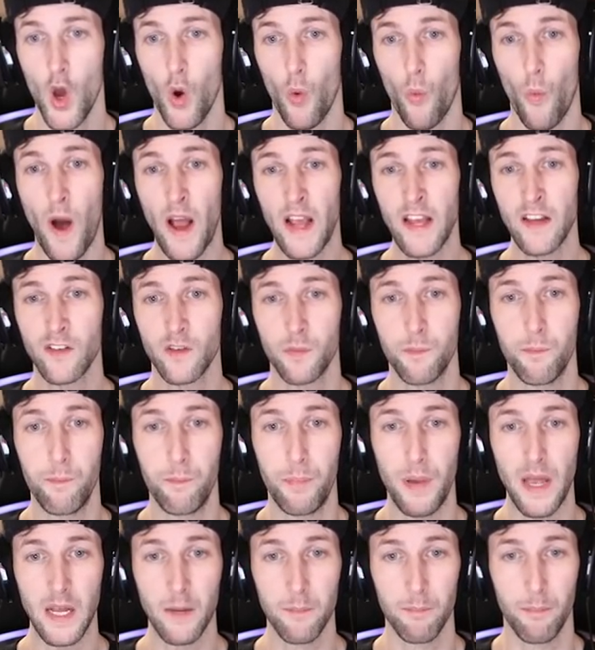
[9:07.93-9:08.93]
Why is
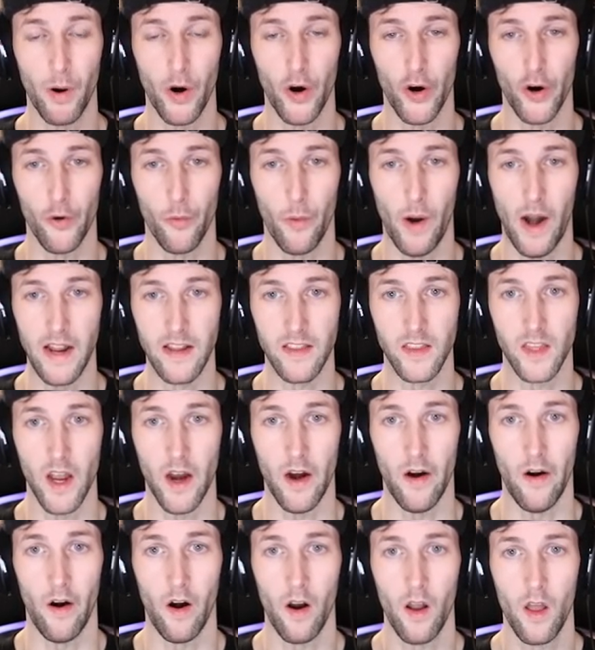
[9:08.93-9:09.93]
Big Bird right
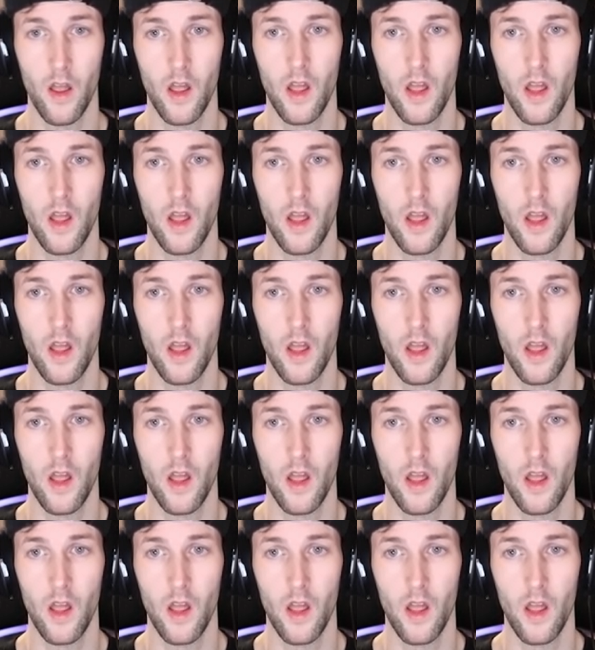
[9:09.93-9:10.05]
there?